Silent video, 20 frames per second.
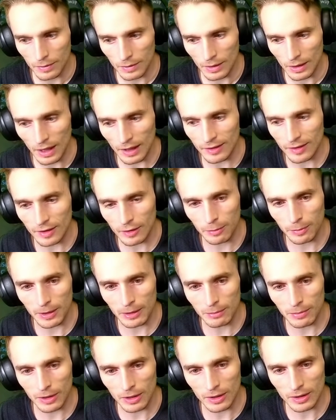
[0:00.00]
Assist
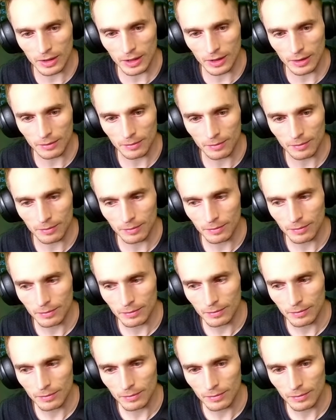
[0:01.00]
ping Baron. Yep.
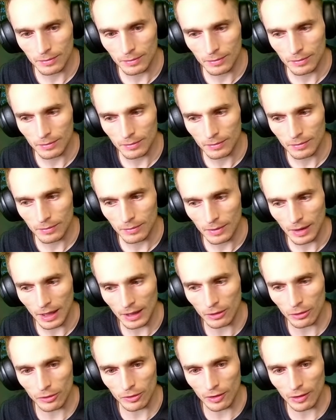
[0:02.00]
I
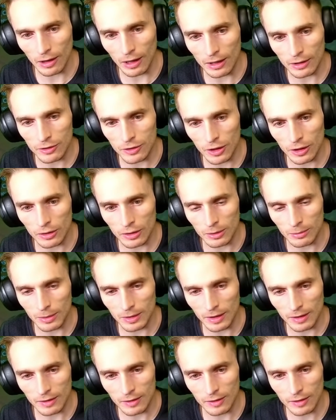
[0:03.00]
know there's a lot of juggling, but
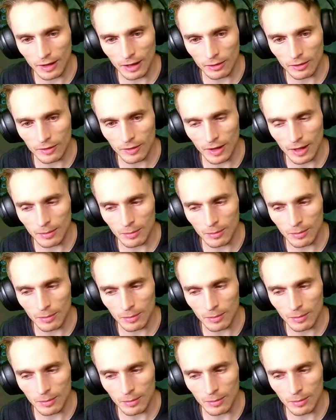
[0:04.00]
that's just how this game